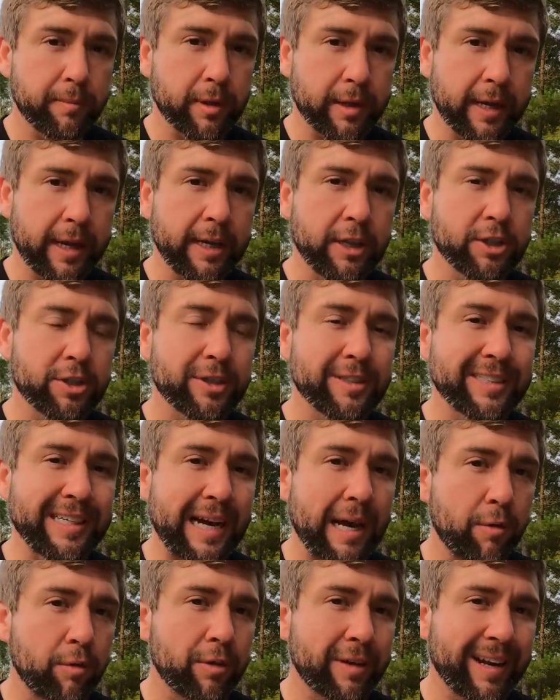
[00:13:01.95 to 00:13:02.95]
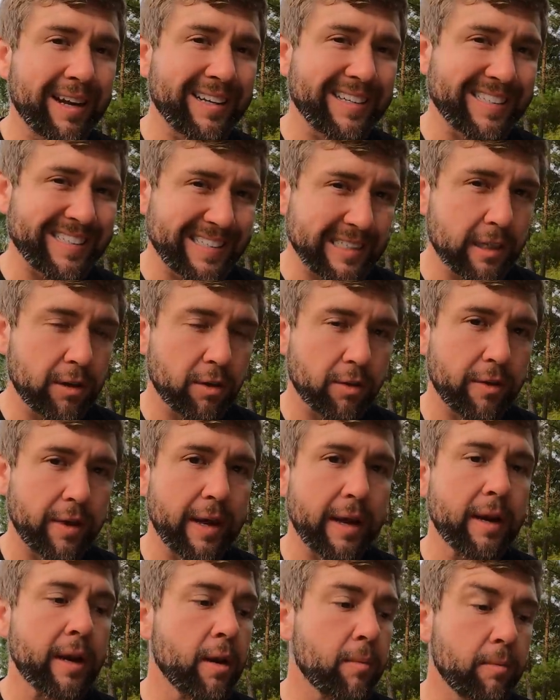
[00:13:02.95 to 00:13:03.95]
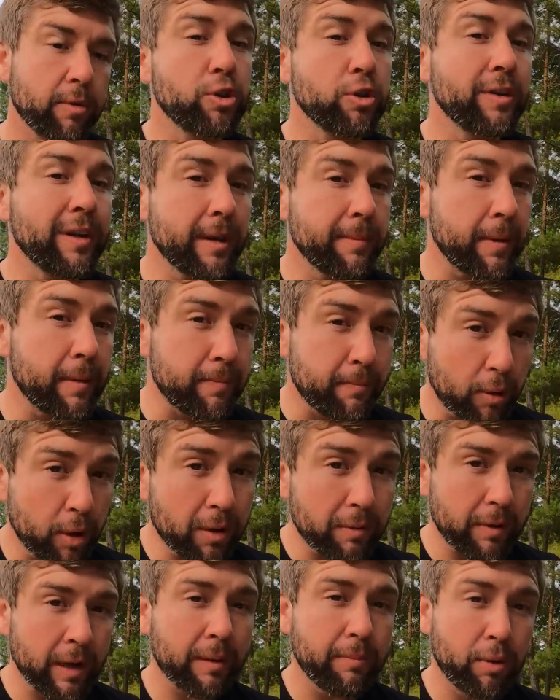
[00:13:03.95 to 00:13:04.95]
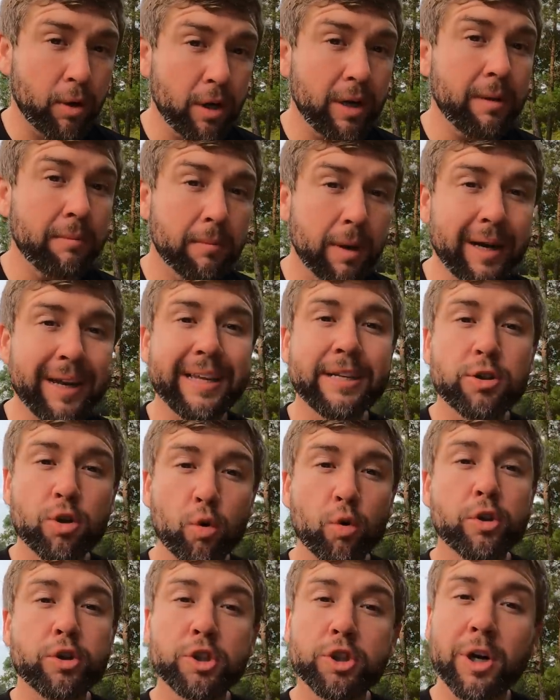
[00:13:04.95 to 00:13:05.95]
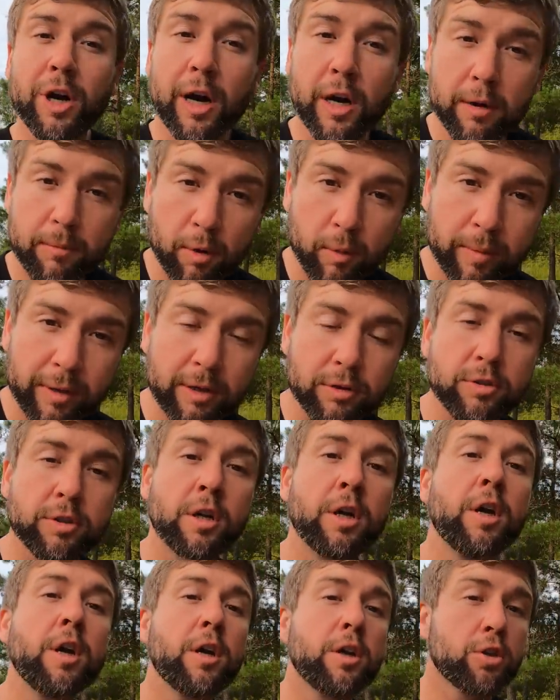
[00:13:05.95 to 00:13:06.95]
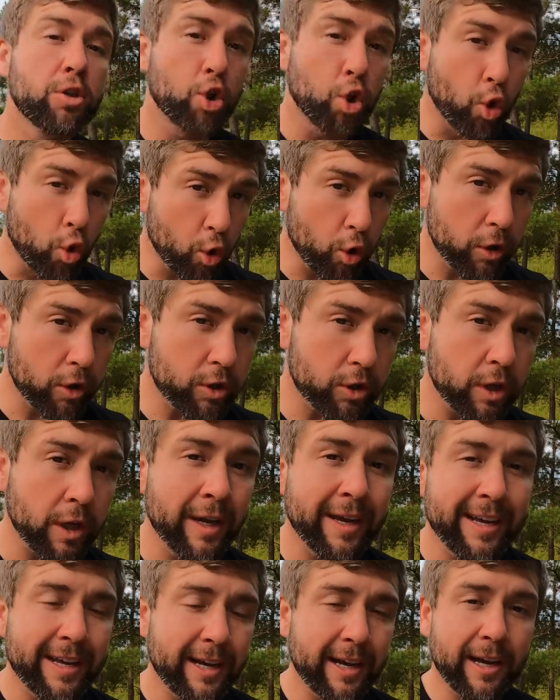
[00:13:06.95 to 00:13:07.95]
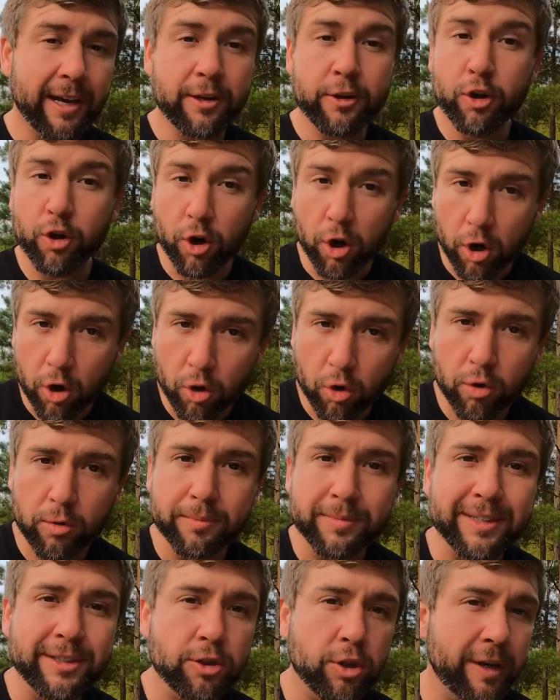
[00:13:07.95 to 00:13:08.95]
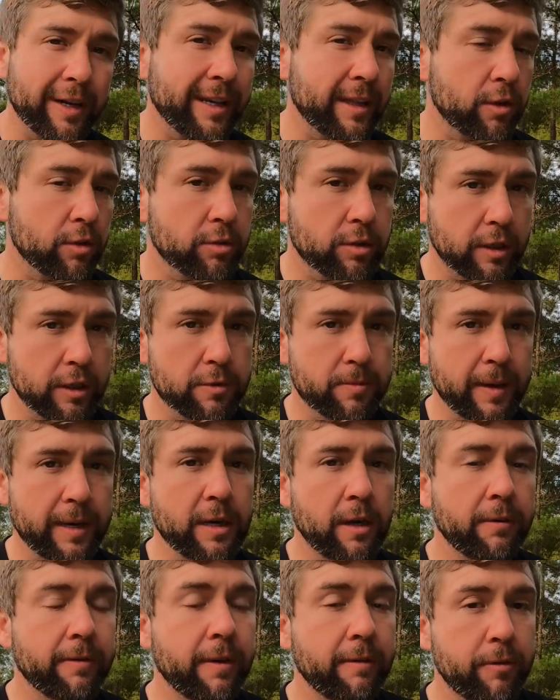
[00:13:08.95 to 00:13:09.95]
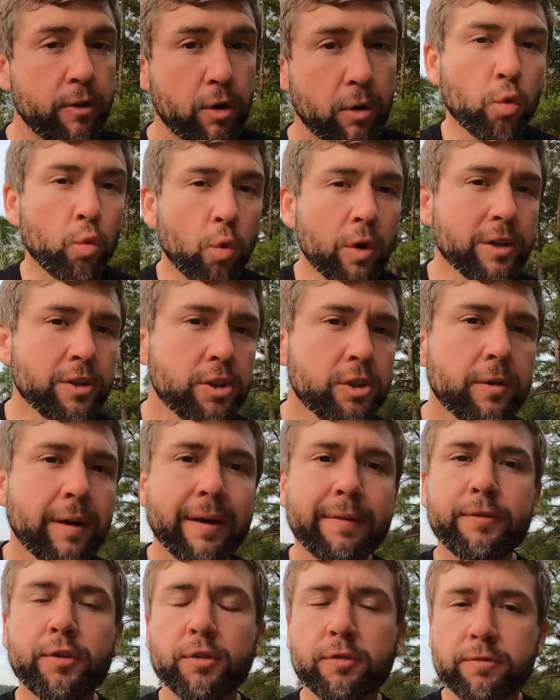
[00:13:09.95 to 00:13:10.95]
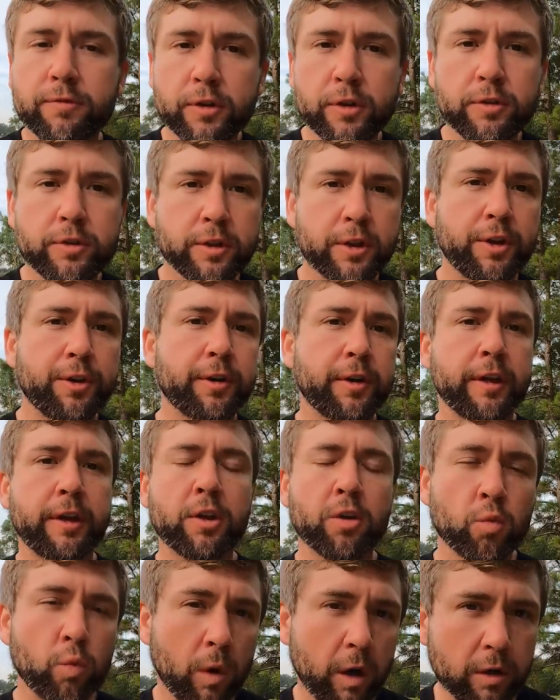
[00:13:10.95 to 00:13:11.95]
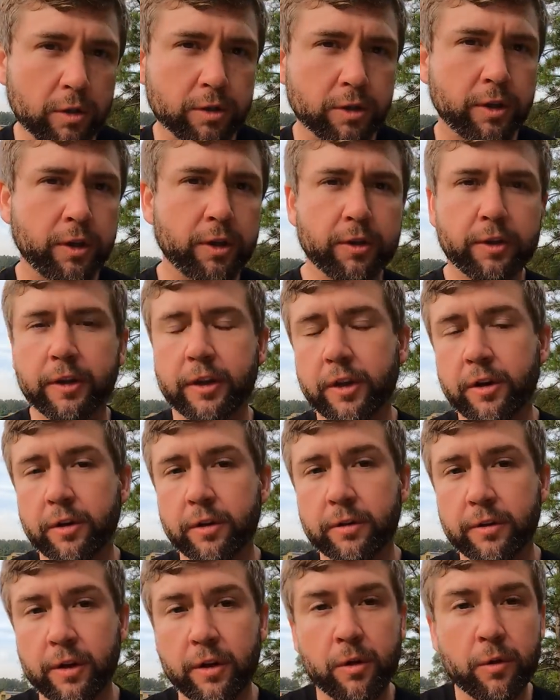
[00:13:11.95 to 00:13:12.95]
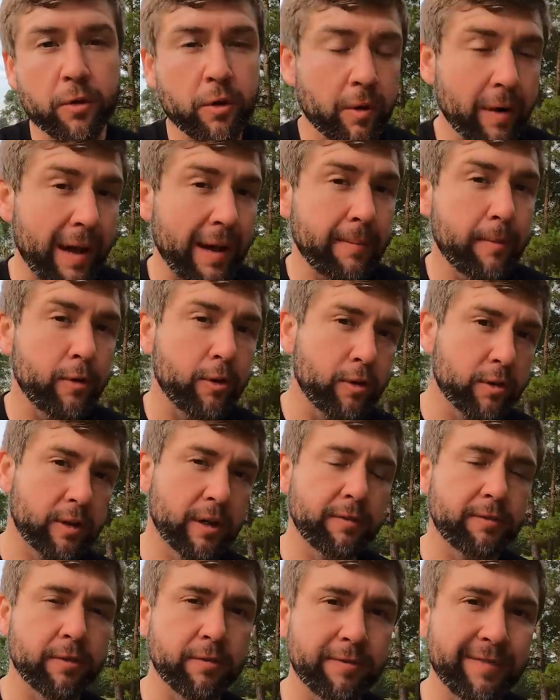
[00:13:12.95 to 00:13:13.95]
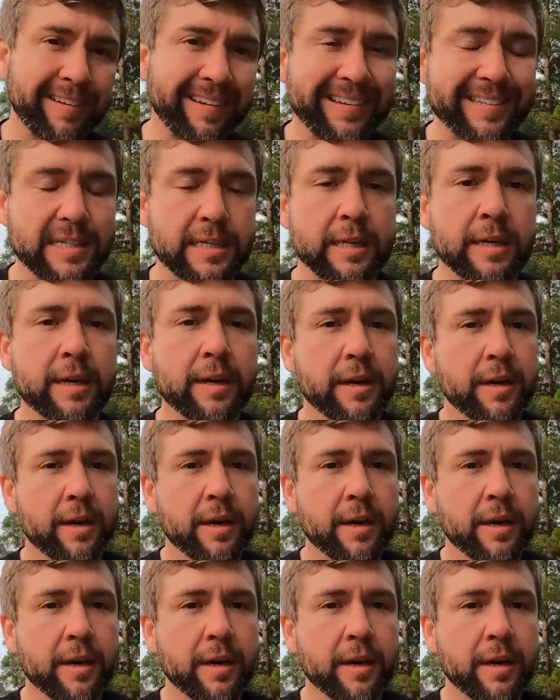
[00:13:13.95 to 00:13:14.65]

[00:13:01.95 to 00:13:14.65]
and implications. I would kind of sit on that. But you need to be putting money towards your automobiles, towards your home, to try to get those things paid off. So once you have your food security, your water security, your ammo, your self-defense,